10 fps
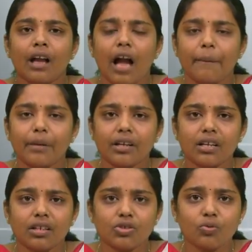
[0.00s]
America
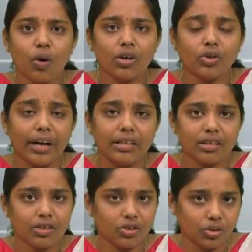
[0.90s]
doesn't want to
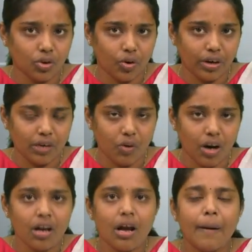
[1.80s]
enter into the Korean
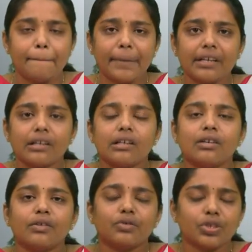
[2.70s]
war but
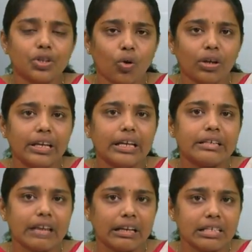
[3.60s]
slowly it
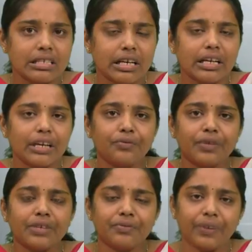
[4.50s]
realized that if
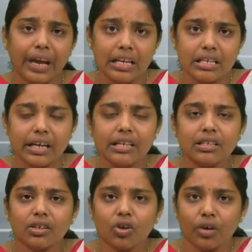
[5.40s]
it failed in
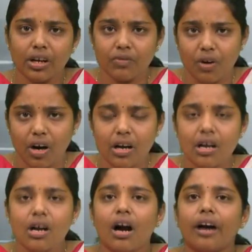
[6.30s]
the Korean war
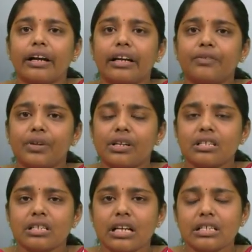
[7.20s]
or it will
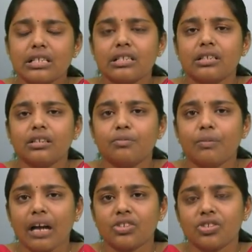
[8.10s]
result in the
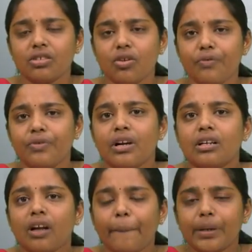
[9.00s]
marching of
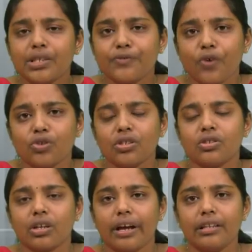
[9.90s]
communist
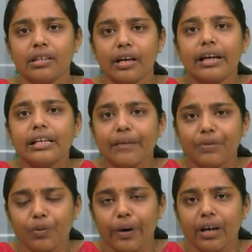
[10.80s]
forces in, in
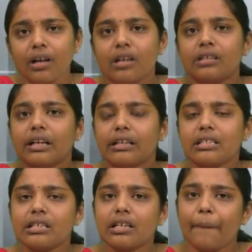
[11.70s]
everywhere that
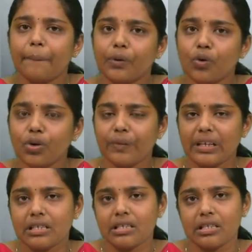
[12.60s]
is the good
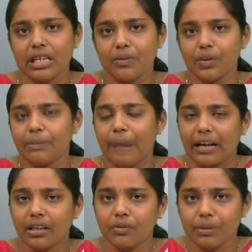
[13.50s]
versus evil
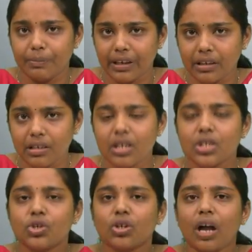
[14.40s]
battle will begin
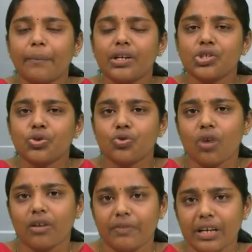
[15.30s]
so communists should
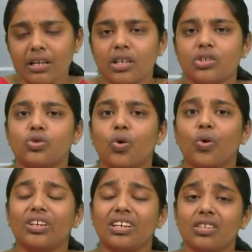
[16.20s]
not win
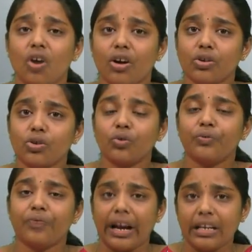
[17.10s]
so in order to
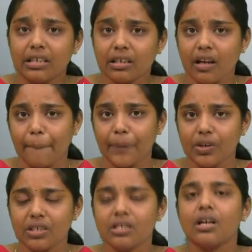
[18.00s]
fight the
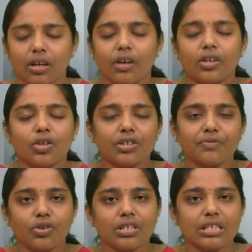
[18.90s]
communists us
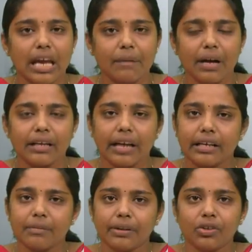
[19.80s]
forces came and
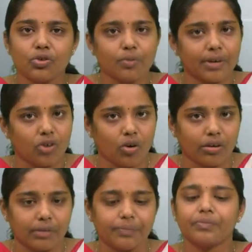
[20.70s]
aided by the truman
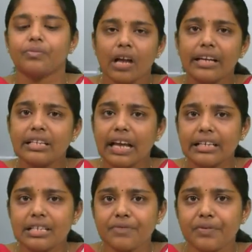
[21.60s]
doctrine in
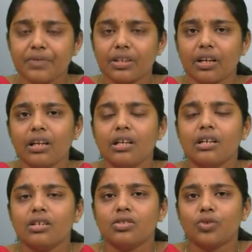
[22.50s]
1953
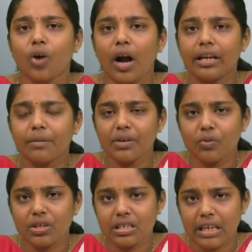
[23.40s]
so agreement
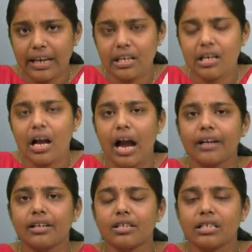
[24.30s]
was signed
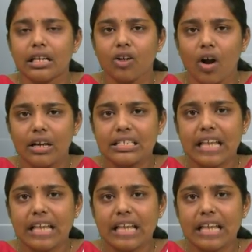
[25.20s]
and it is called as an